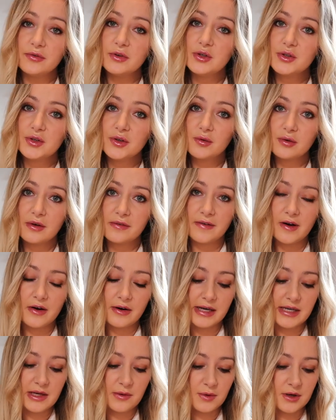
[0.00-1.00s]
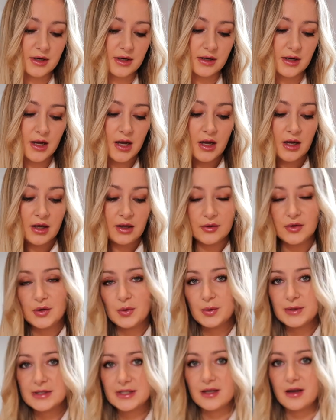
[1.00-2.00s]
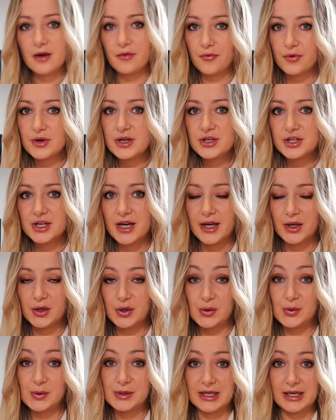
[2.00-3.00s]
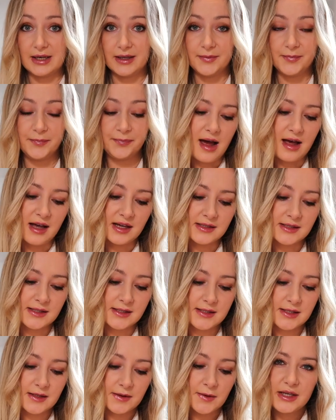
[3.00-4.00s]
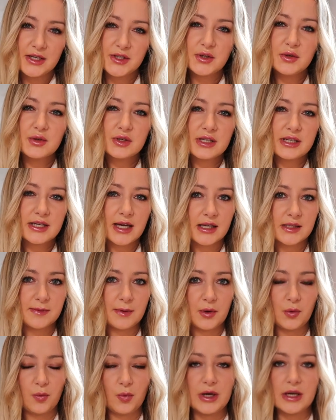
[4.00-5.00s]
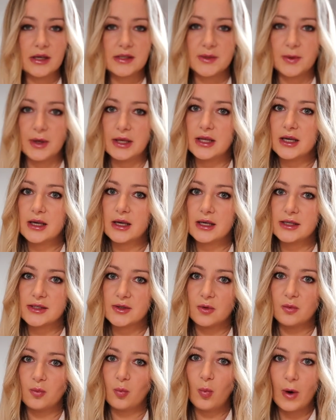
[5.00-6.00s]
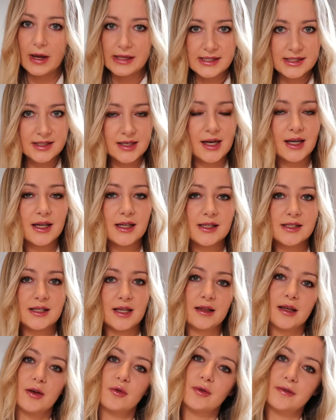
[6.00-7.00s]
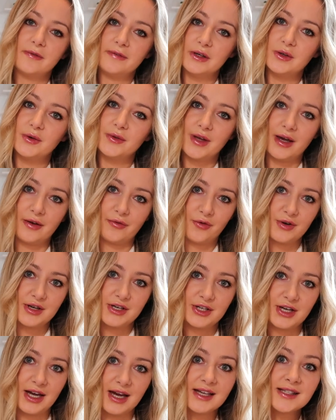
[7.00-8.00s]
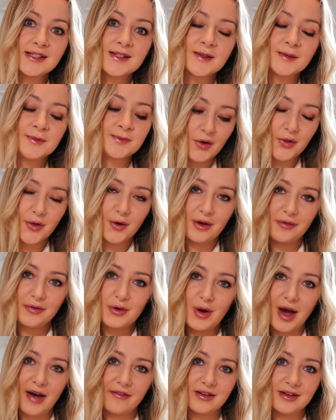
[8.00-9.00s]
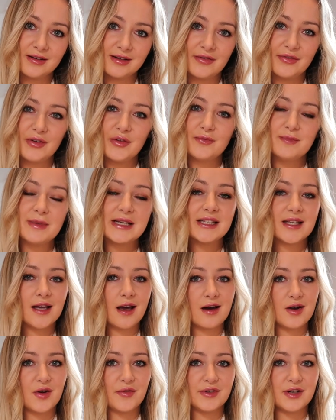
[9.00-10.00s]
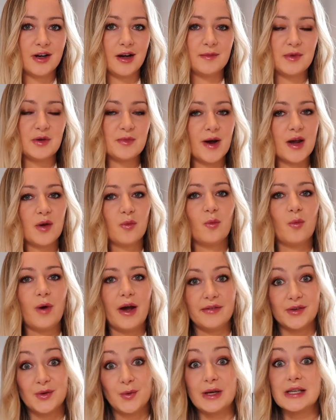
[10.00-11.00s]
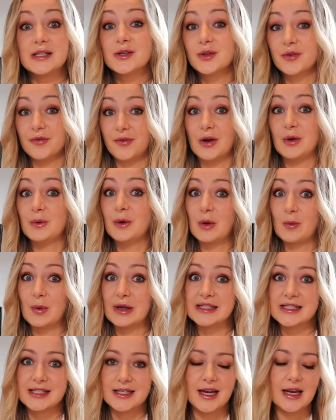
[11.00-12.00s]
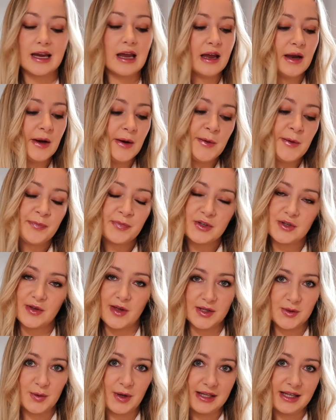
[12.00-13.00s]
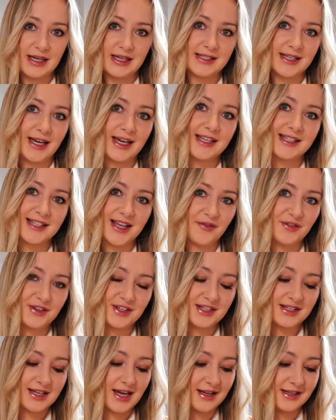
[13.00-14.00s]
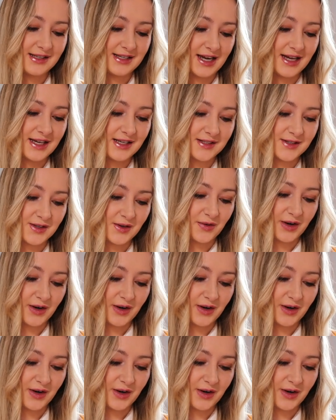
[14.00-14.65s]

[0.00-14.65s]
if you do refer anyone, you will see a free share queued here. And this usually takes about a week. So I think it's on Wednesdays that they reveal their free shares. Although if you haven't, if you've missed the cutoff time, you might have to wait till the following Wednesday. So that's why they say seven to ten days. So